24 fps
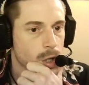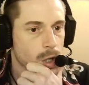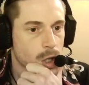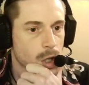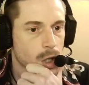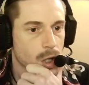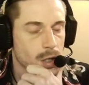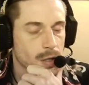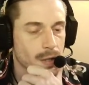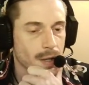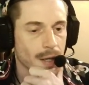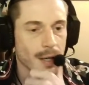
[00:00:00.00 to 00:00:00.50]

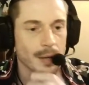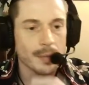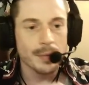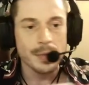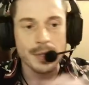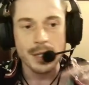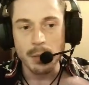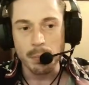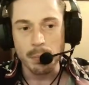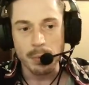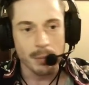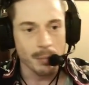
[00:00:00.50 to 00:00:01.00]
Just kind of
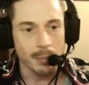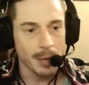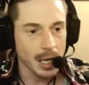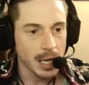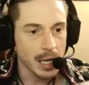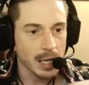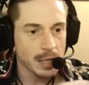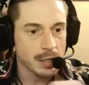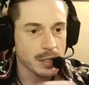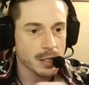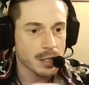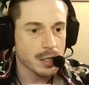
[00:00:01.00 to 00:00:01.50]
dipping my
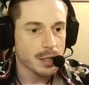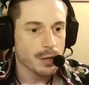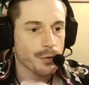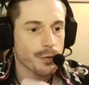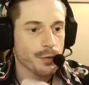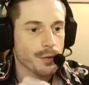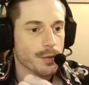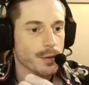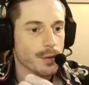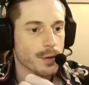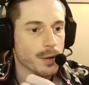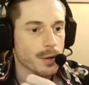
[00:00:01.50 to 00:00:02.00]
hands in
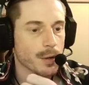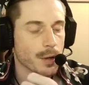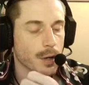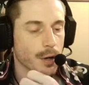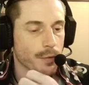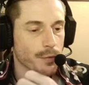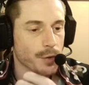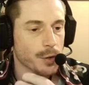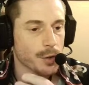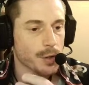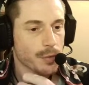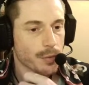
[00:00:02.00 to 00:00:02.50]
a
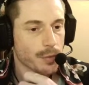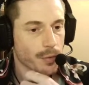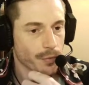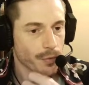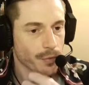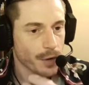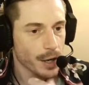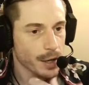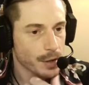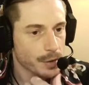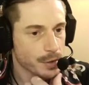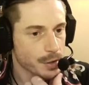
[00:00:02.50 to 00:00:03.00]
few different
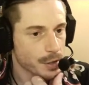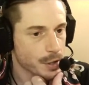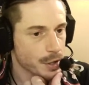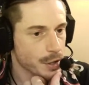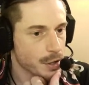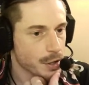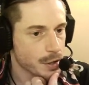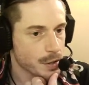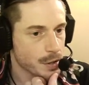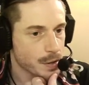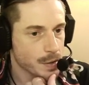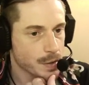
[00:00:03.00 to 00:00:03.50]
files
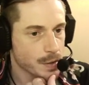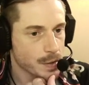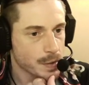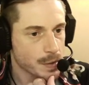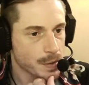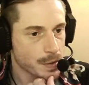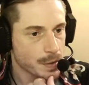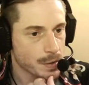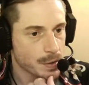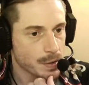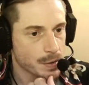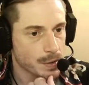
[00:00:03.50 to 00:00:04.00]
here
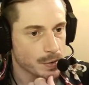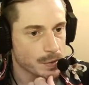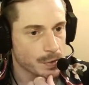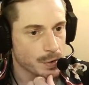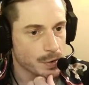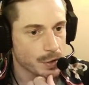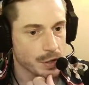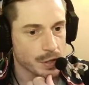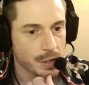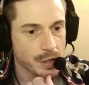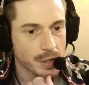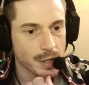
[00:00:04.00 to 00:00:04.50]

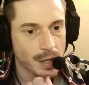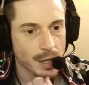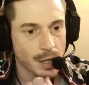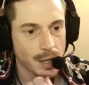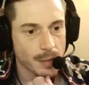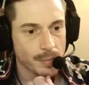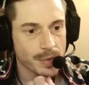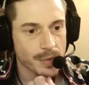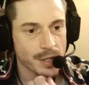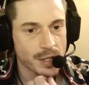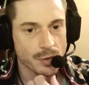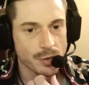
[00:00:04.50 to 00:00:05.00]
to set up
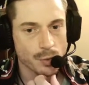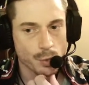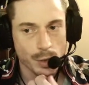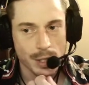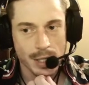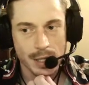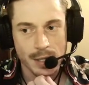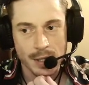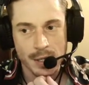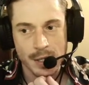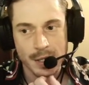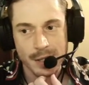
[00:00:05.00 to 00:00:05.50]
this
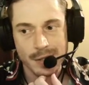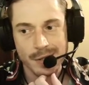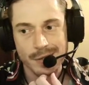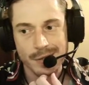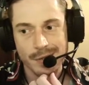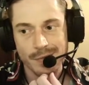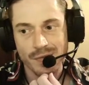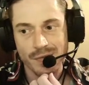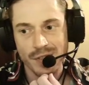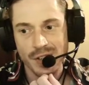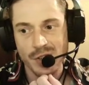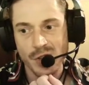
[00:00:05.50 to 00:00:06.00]
reconnect
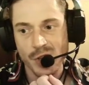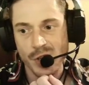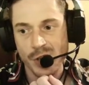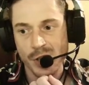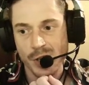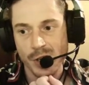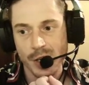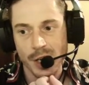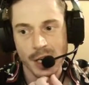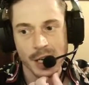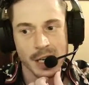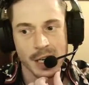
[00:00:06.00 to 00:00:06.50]
feature,
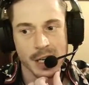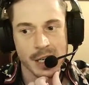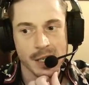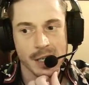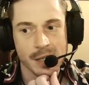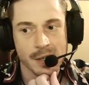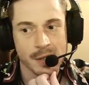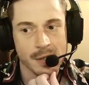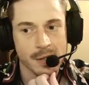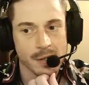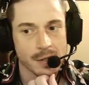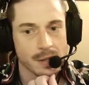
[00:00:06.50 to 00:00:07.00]

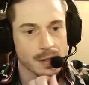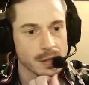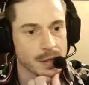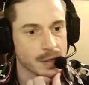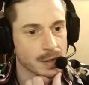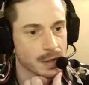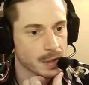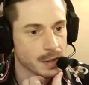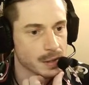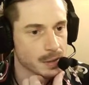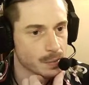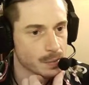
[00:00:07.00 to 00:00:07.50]
and
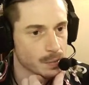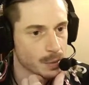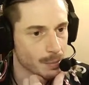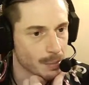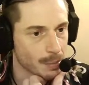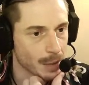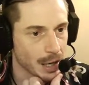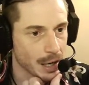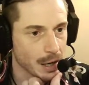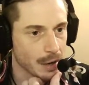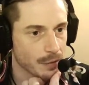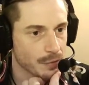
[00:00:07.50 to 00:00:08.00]
we
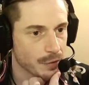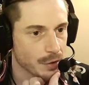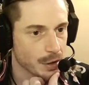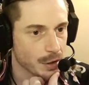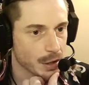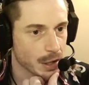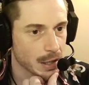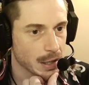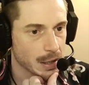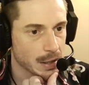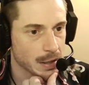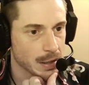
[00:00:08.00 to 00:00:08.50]
might have to
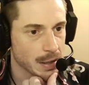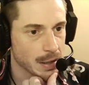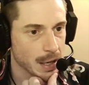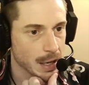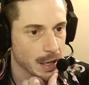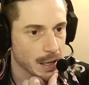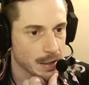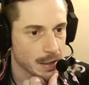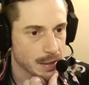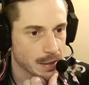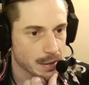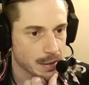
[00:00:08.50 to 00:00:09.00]
we
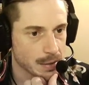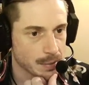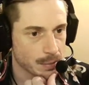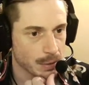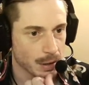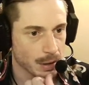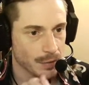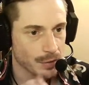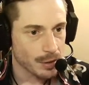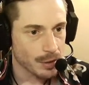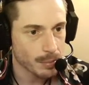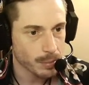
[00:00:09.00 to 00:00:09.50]
might
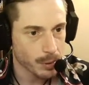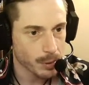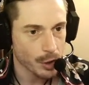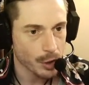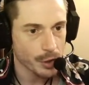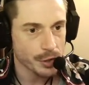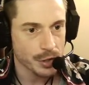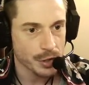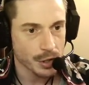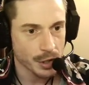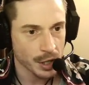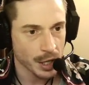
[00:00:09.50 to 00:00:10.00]
have to
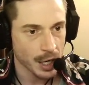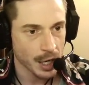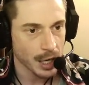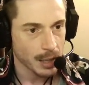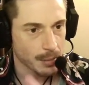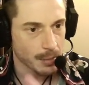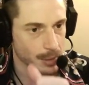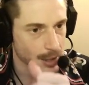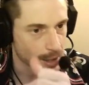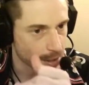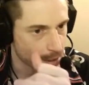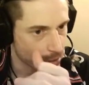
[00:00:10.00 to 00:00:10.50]
pause on that
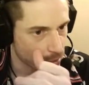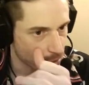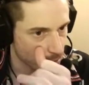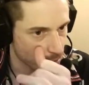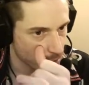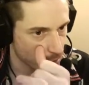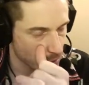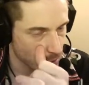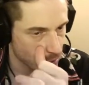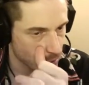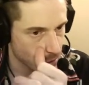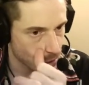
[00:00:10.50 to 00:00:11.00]
based on
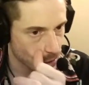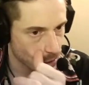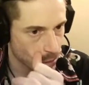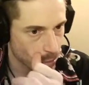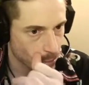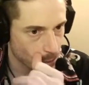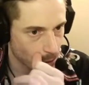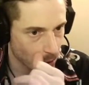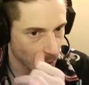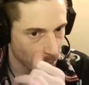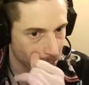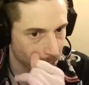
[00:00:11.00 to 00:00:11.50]
the
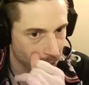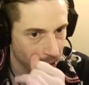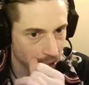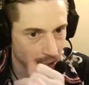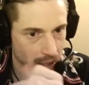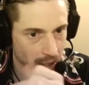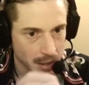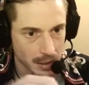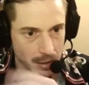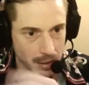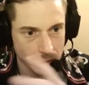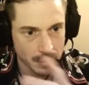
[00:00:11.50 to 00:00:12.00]
assessment I made
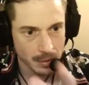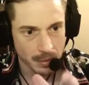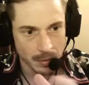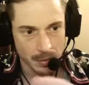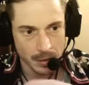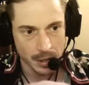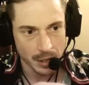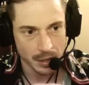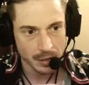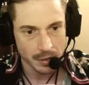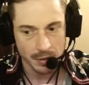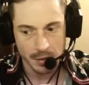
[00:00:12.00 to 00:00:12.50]

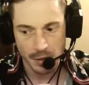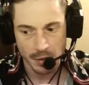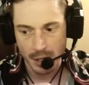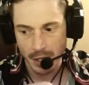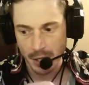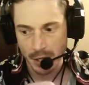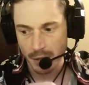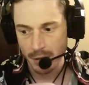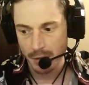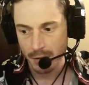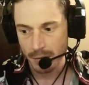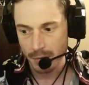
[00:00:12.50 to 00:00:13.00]
yesterday,
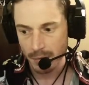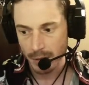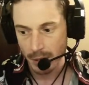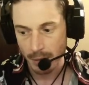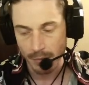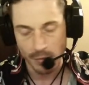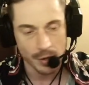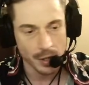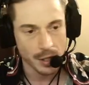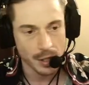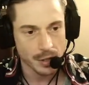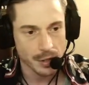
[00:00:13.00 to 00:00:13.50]
or day
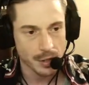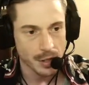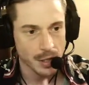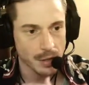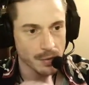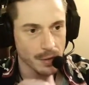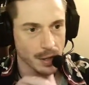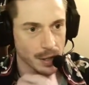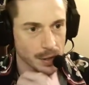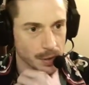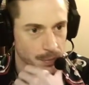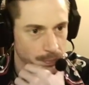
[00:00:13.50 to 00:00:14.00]
before yesterday
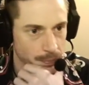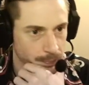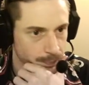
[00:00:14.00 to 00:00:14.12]
rather.